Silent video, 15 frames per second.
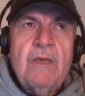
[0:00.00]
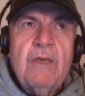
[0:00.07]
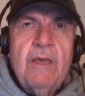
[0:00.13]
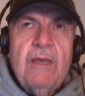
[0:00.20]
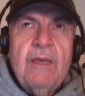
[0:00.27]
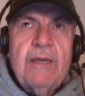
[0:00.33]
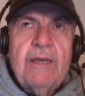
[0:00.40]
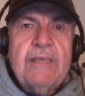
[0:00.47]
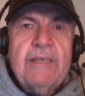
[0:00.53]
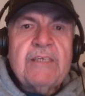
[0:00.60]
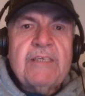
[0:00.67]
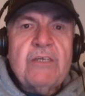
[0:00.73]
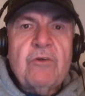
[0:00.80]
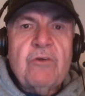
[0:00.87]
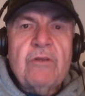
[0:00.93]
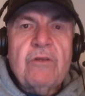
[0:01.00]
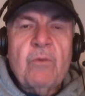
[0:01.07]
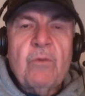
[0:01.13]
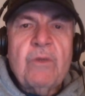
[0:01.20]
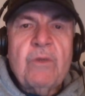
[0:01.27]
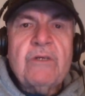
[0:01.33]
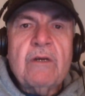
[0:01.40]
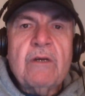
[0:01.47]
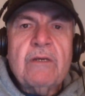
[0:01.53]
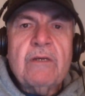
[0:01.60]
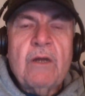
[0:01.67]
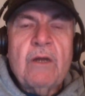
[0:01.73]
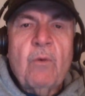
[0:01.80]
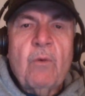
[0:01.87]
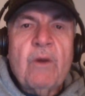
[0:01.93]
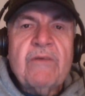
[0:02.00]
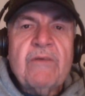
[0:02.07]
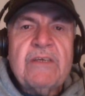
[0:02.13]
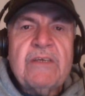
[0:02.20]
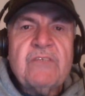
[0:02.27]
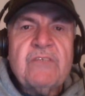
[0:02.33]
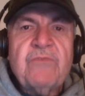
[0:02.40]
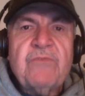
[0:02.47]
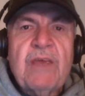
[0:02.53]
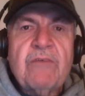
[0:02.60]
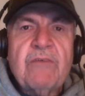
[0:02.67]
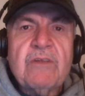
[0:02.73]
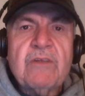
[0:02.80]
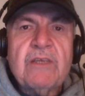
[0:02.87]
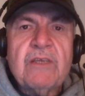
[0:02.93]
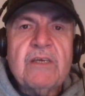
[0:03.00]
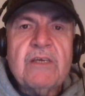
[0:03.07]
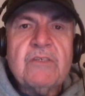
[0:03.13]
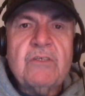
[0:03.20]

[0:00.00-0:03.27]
And he said during the winter, one of his favorite things